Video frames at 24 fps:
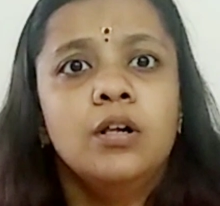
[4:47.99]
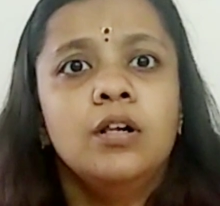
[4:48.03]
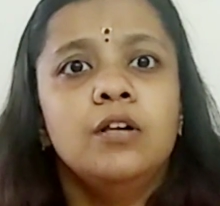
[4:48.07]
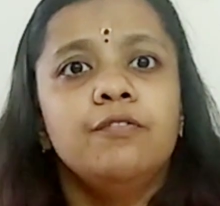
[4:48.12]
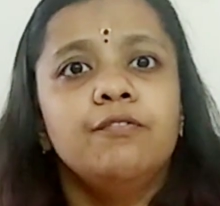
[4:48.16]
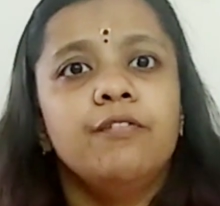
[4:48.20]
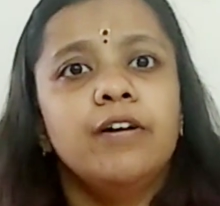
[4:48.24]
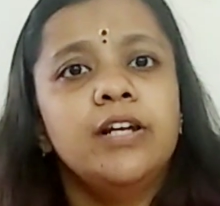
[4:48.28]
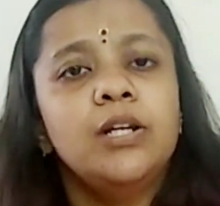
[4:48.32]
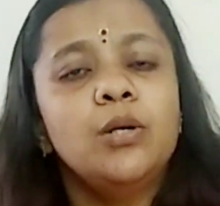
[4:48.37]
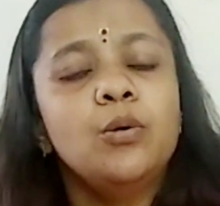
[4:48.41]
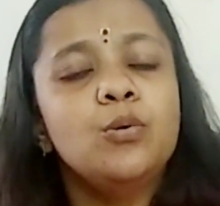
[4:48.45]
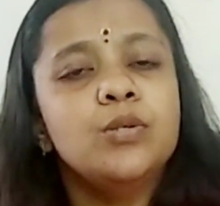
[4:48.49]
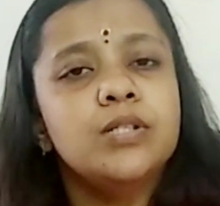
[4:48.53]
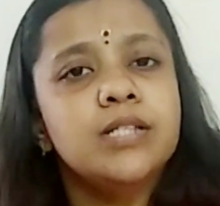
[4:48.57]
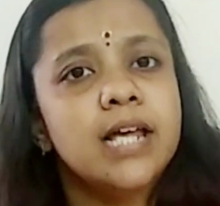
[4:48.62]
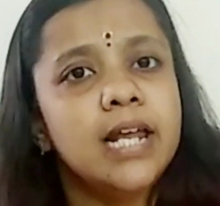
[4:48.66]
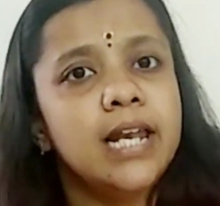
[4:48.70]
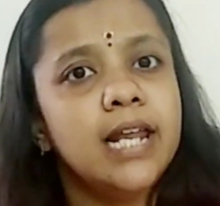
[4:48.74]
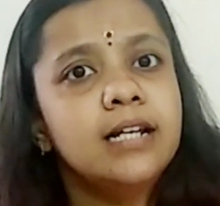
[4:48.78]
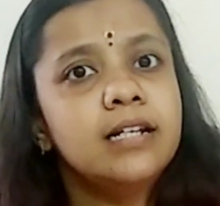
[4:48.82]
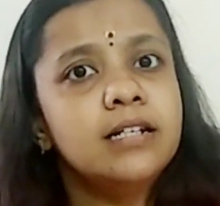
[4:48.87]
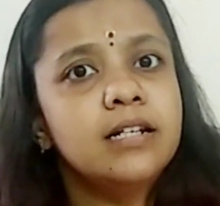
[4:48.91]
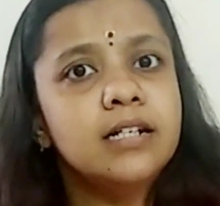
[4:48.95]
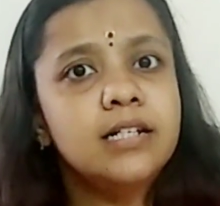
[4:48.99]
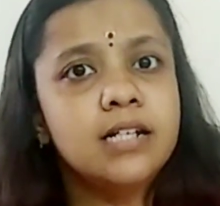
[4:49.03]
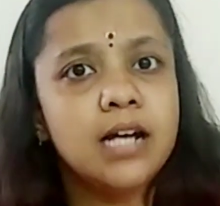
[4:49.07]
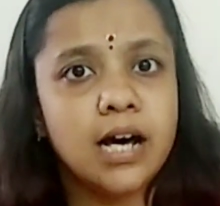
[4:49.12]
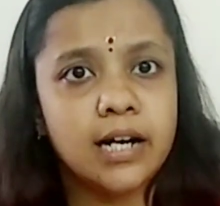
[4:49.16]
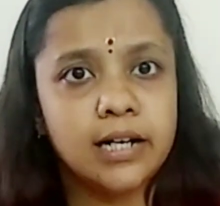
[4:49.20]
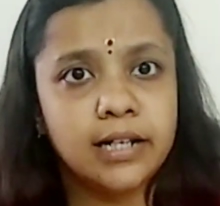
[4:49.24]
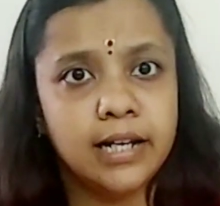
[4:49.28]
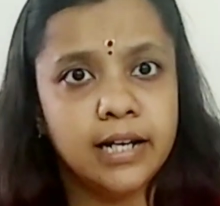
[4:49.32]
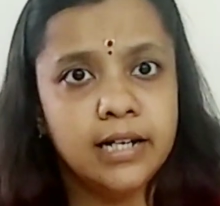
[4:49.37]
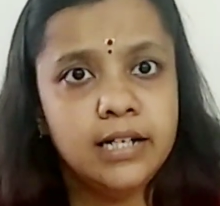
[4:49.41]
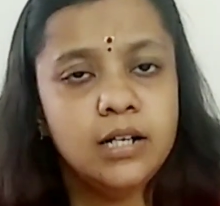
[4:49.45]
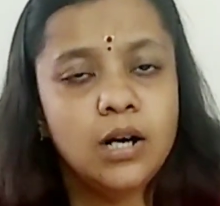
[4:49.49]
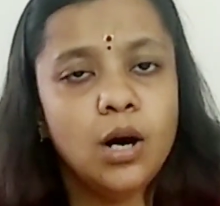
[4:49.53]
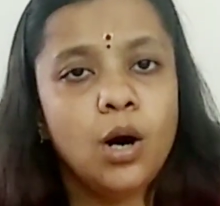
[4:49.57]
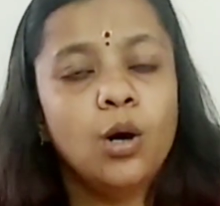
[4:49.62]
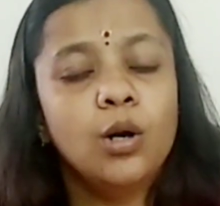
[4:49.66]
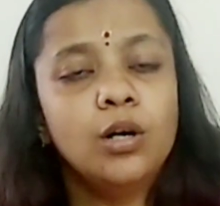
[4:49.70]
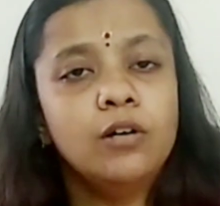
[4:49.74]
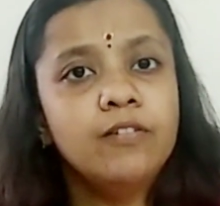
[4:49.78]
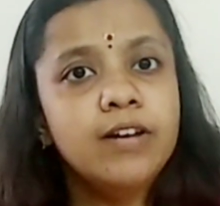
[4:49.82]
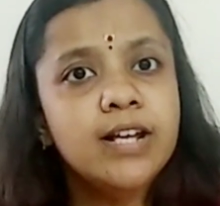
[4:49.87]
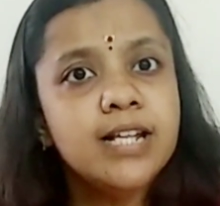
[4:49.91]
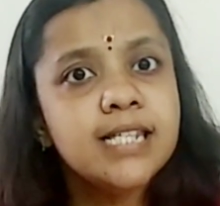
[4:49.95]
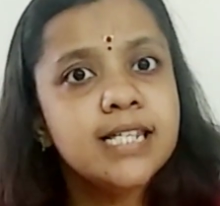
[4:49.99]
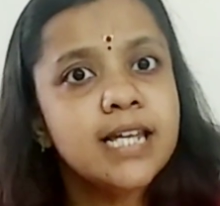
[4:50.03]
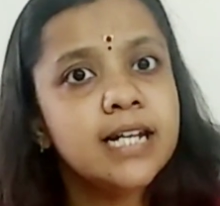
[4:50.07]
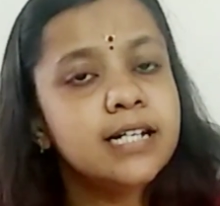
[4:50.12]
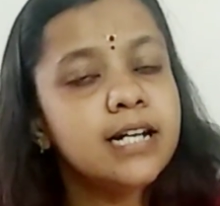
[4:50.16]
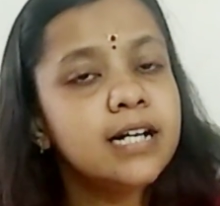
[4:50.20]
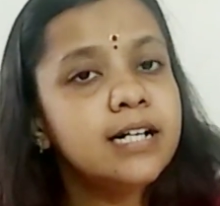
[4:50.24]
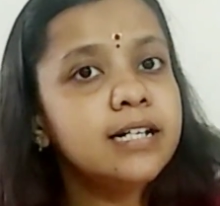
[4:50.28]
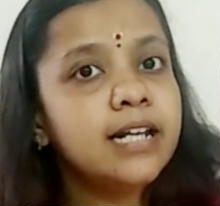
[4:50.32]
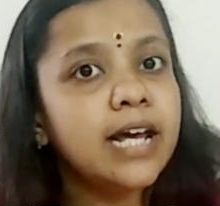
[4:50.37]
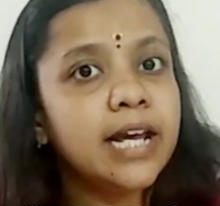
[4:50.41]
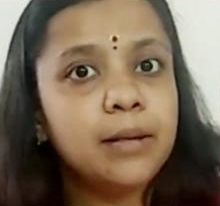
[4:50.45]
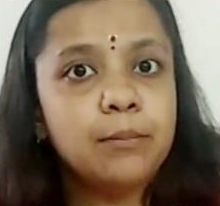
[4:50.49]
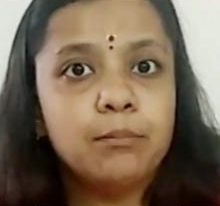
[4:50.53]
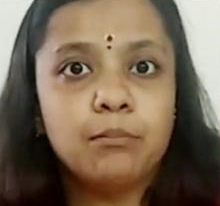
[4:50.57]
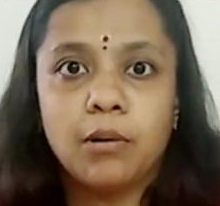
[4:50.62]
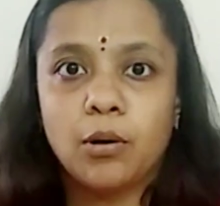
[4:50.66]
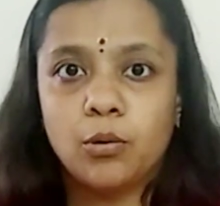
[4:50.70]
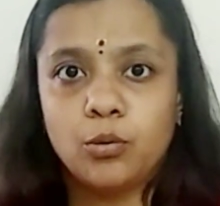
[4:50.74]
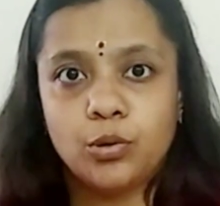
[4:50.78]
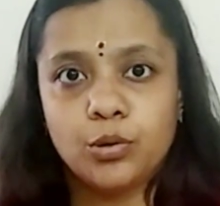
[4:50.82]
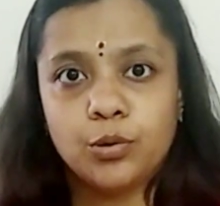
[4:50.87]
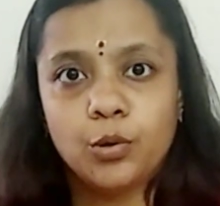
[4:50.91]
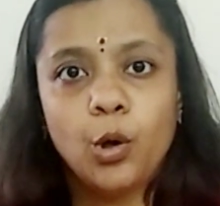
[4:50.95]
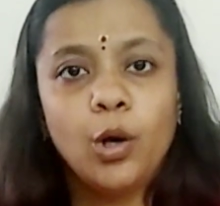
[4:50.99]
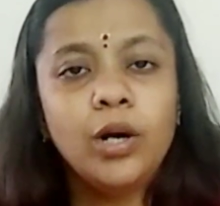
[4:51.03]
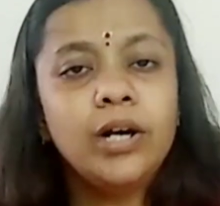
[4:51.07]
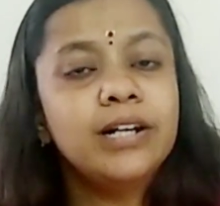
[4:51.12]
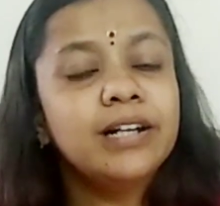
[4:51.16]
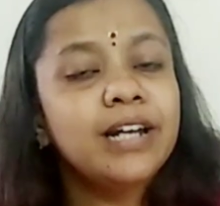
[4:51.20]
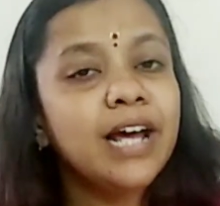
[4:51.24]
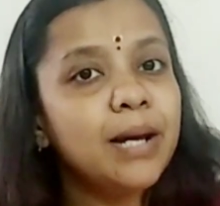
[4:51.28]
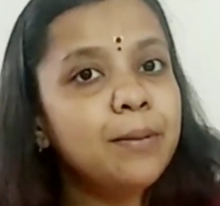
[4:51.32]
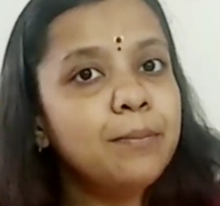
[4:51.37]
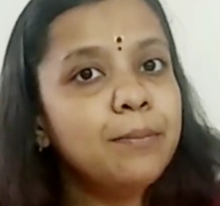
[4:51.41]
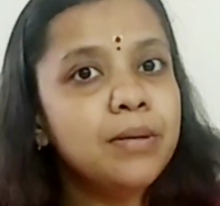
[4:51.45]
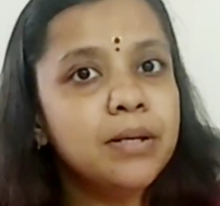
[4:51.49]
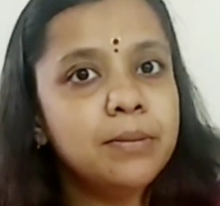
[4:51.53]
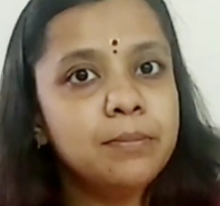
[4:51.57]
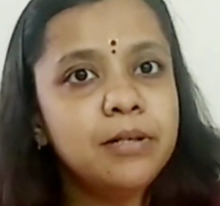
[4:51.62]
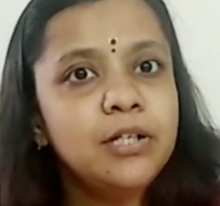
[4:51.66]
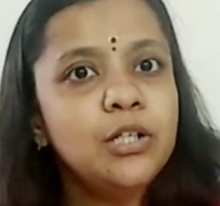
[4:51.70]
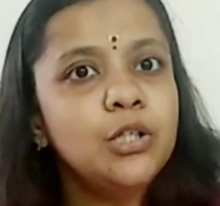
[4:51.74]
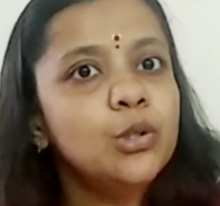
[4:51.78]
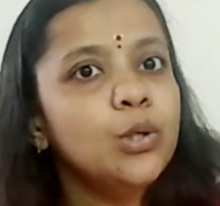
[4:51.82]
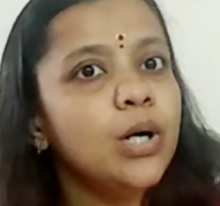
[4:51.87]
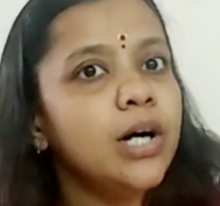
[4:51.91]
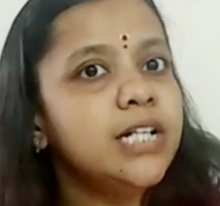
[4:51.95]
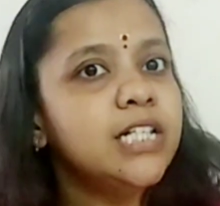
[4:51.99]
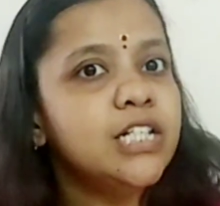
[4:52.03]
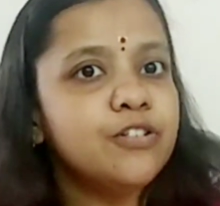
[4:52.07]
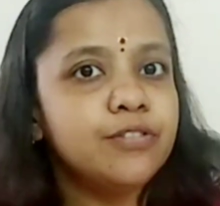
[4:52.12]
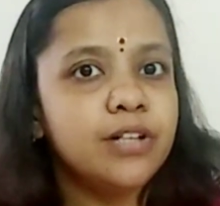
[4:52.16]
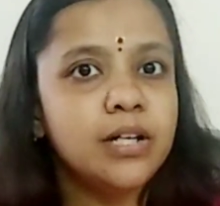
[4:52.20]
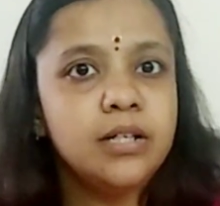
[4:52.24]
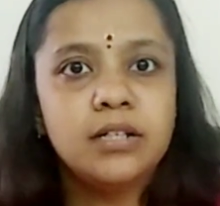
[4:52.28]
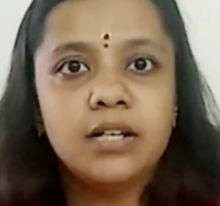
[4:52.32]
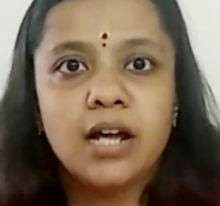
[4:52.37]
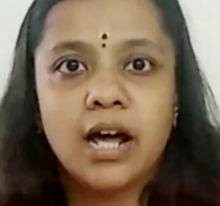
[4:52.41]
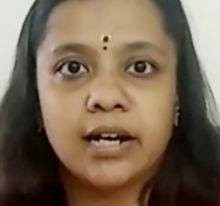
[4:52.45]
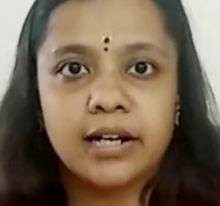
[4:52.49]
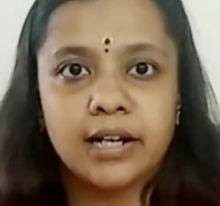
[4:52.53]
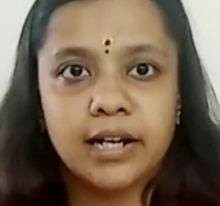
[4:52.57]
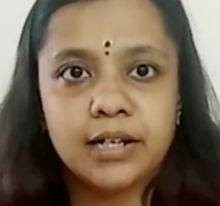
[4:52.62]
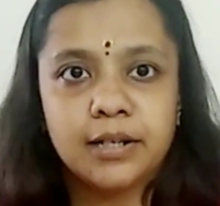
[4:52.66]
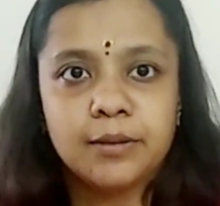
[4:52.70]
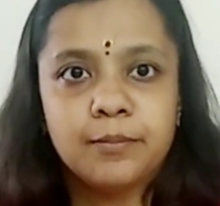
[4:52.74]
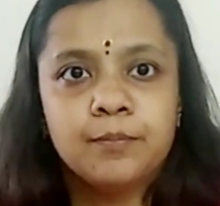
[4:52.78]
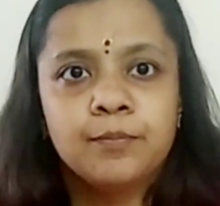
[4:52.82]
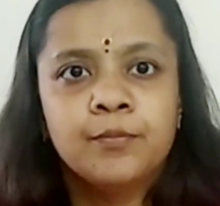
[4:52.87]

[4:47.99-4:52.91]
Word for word: When you select a target, always set a time bound or time limit to achieve the target.